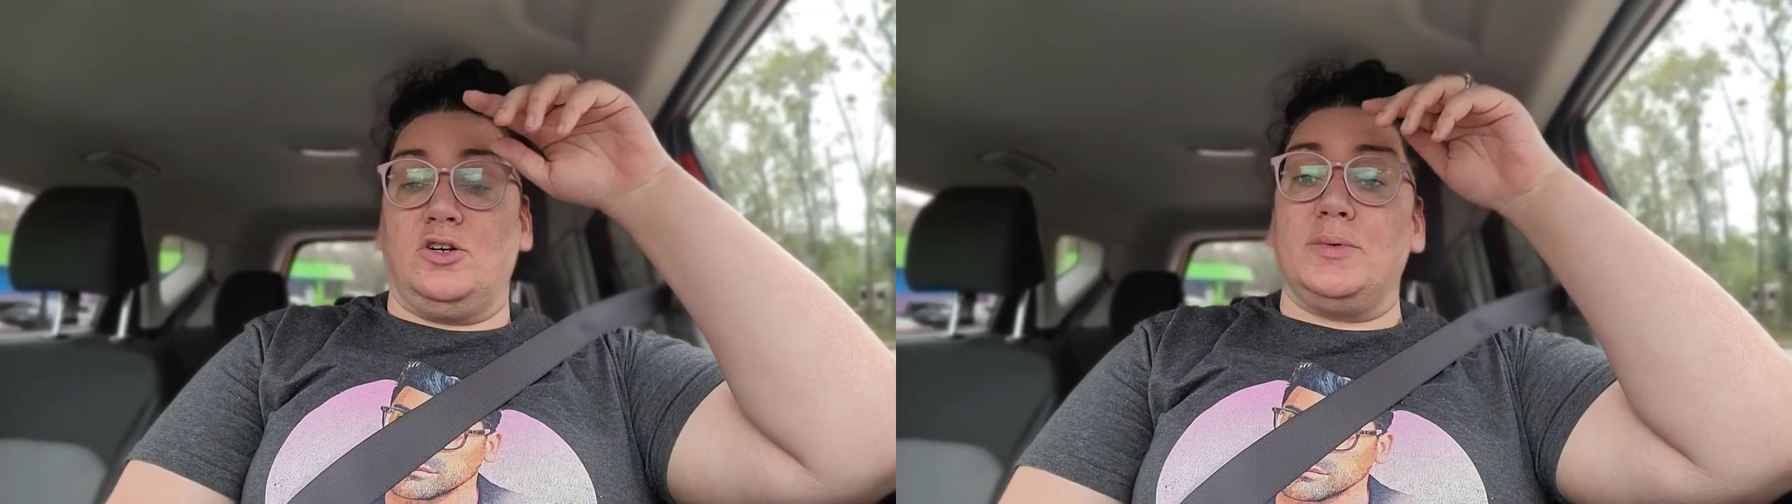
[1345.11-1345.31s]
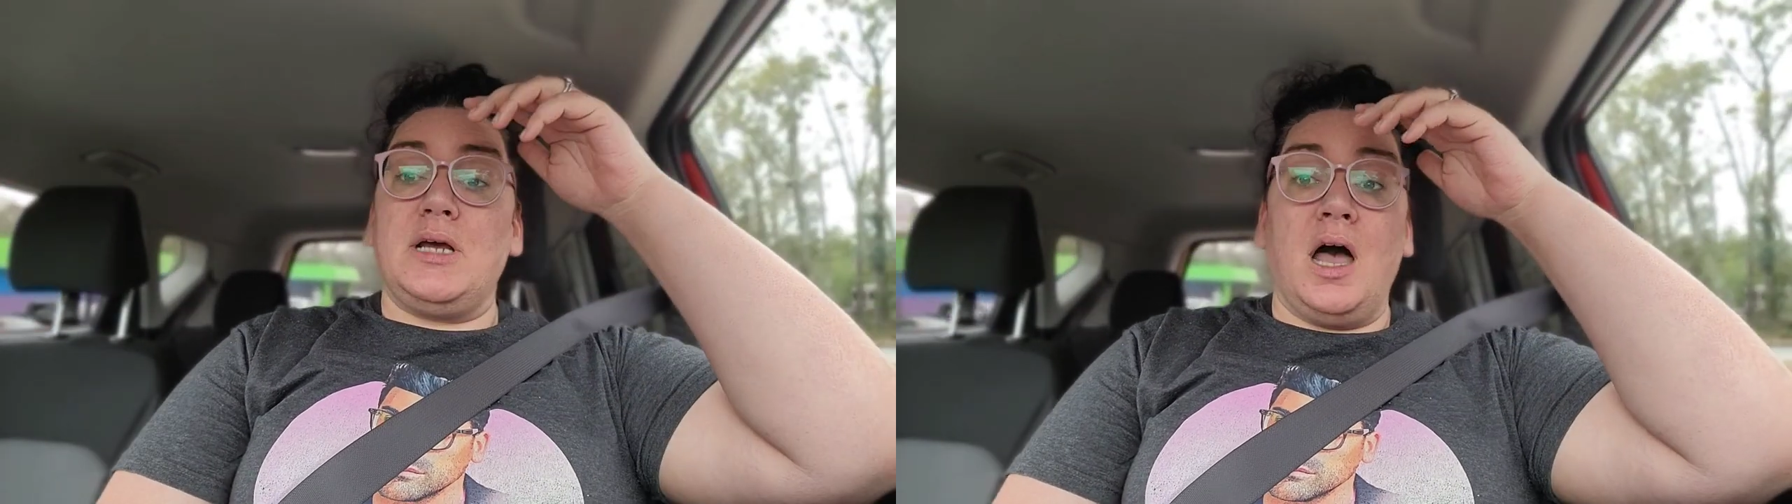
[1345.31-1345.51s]

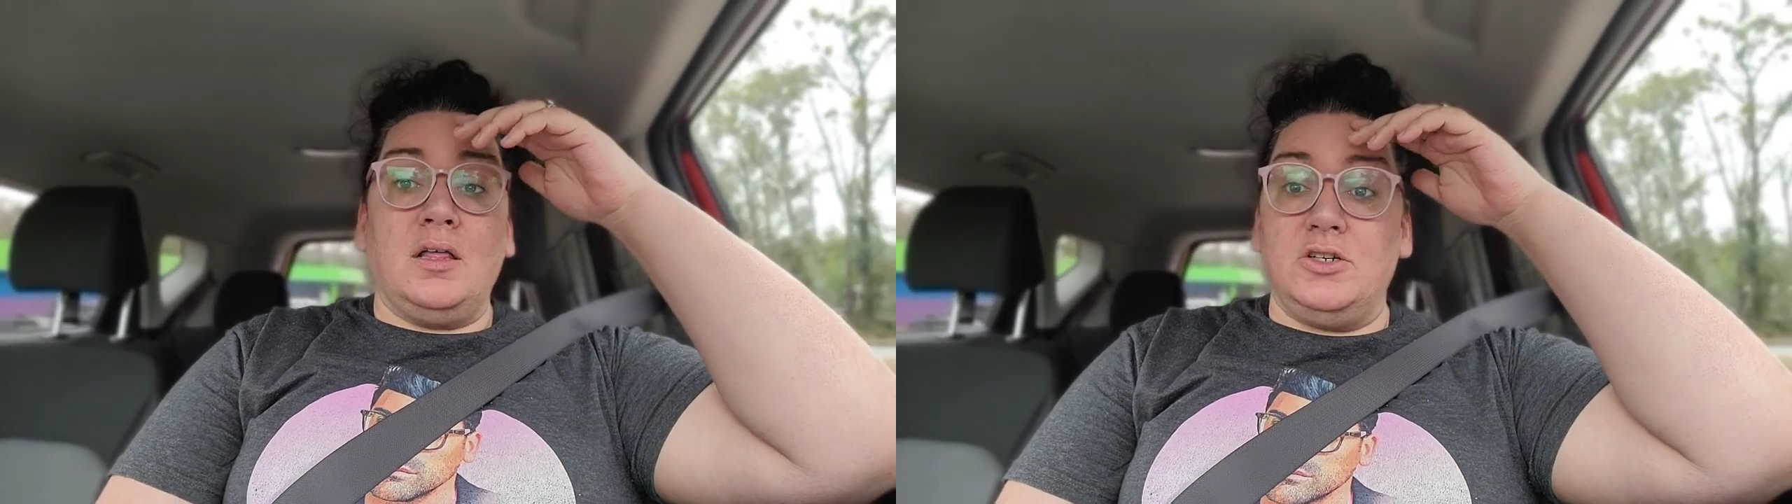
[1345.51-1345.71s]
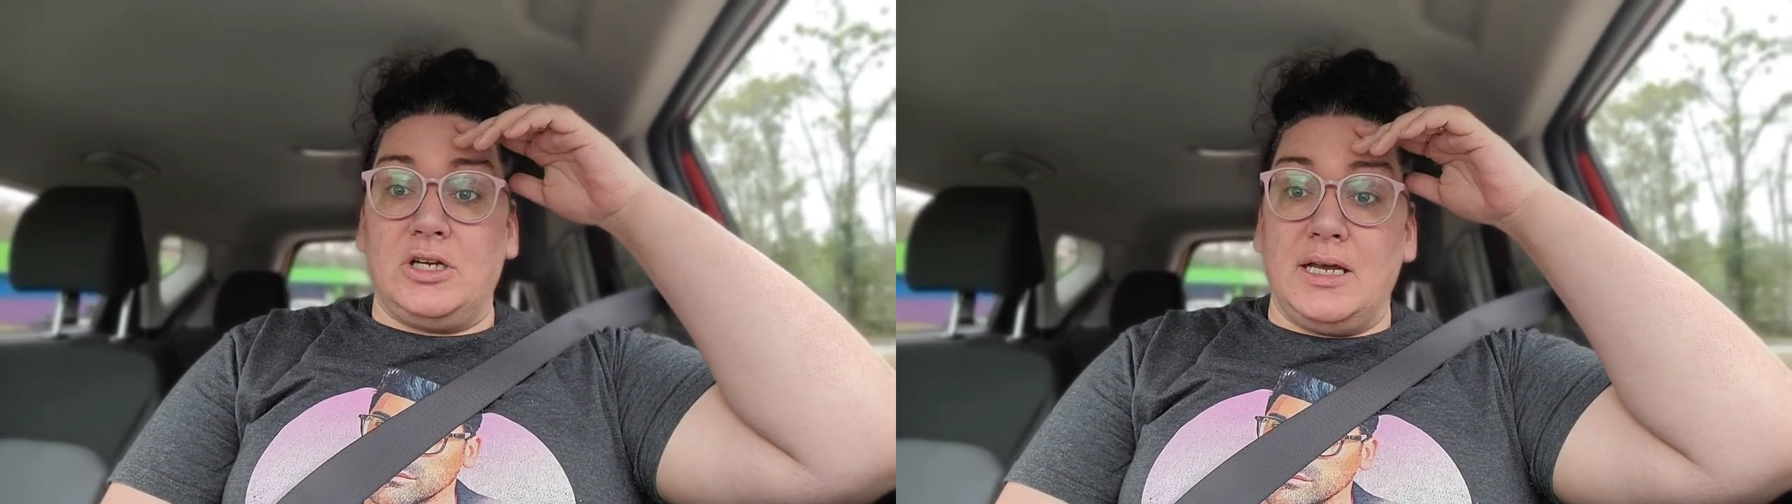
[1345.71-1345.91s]

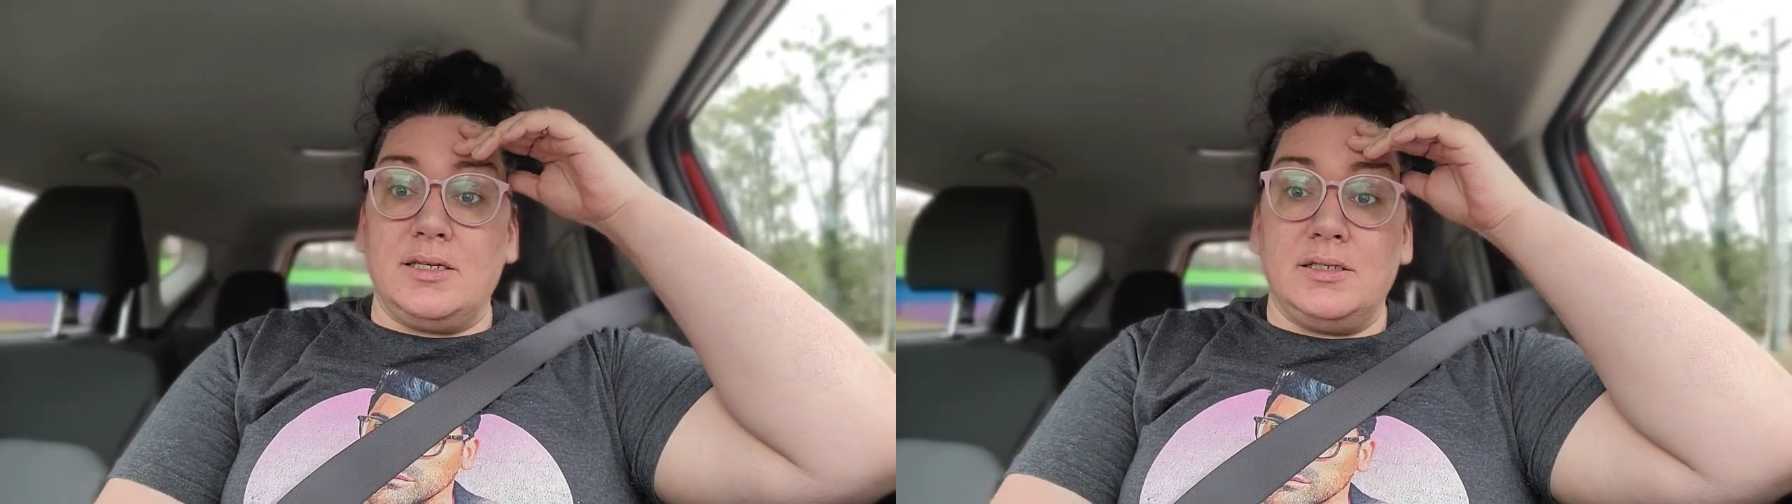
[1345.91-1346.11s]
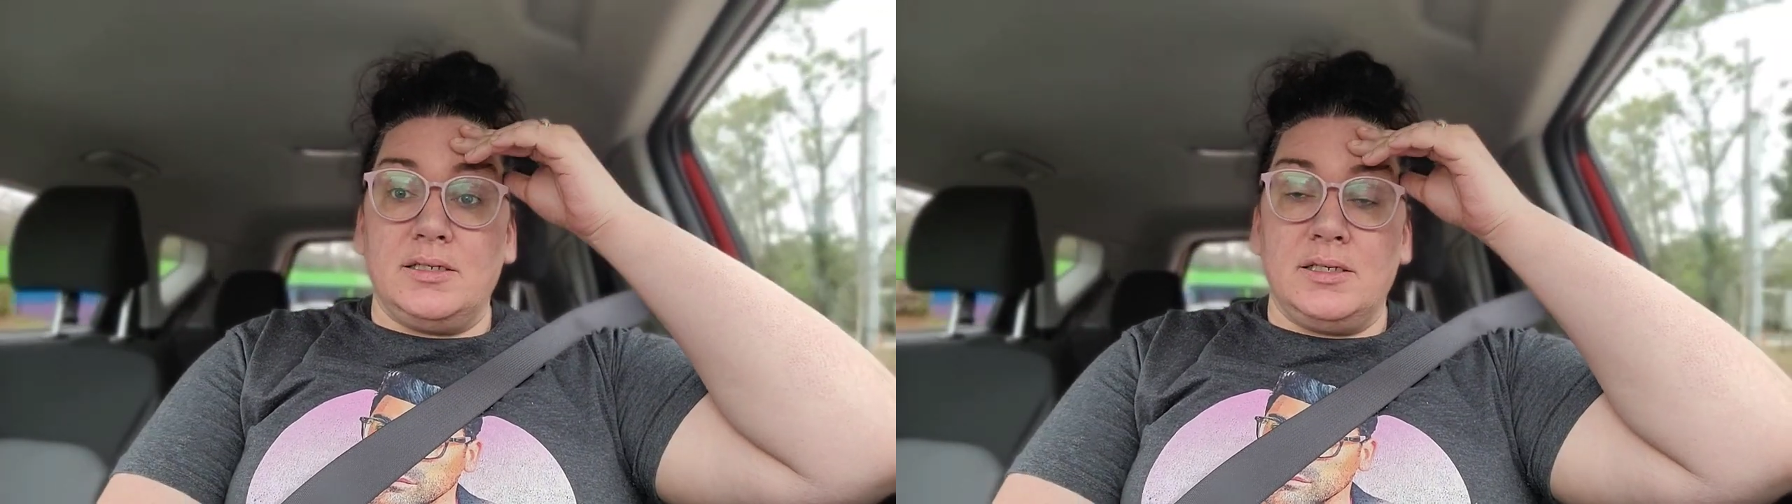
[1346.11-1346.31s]

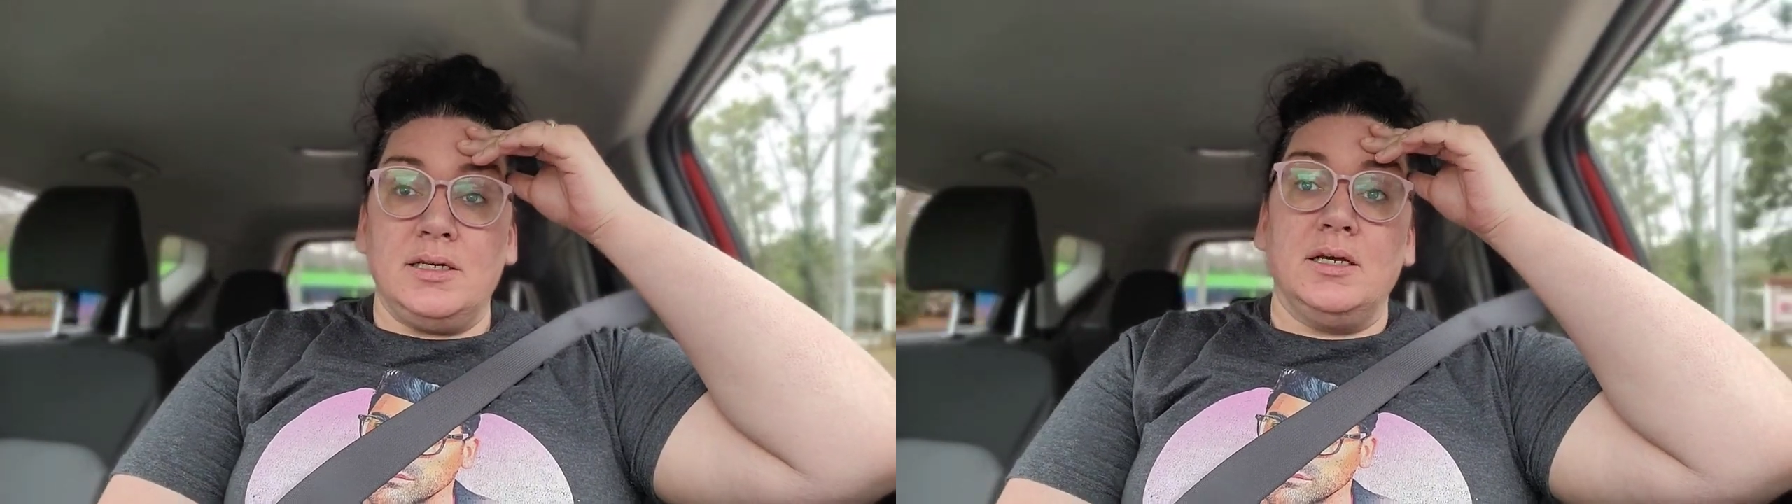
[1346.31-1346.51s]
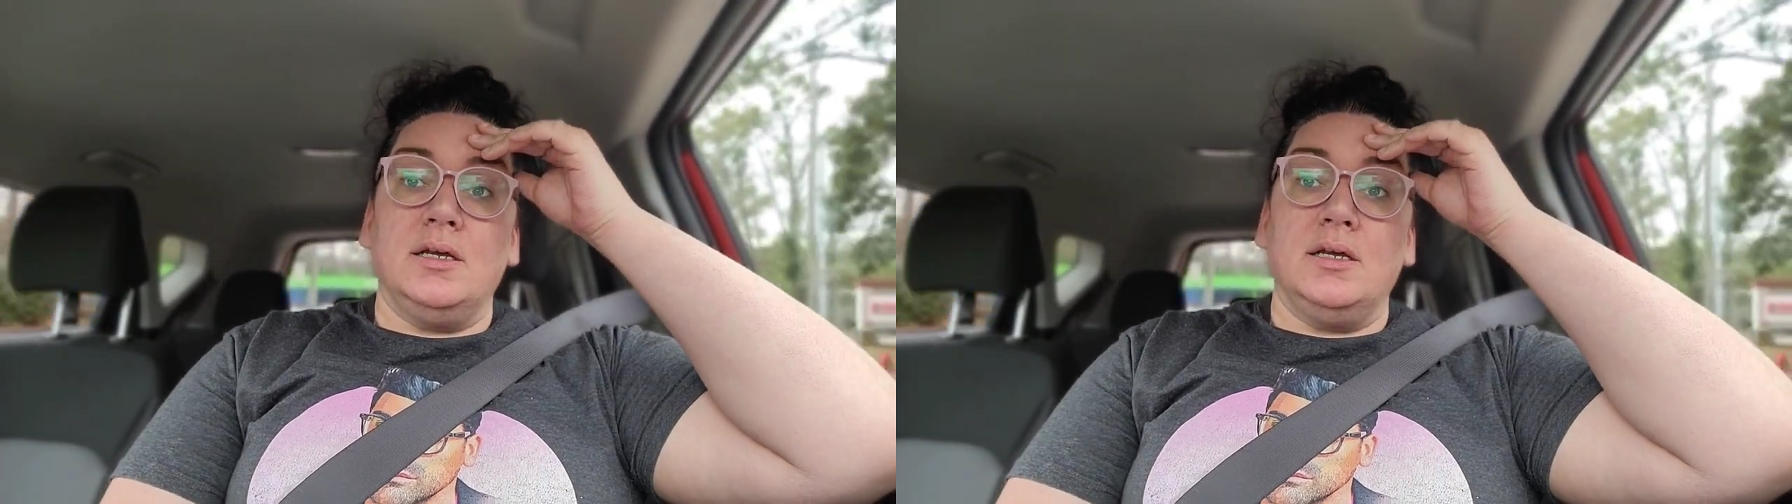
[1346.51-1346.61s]
dermatologist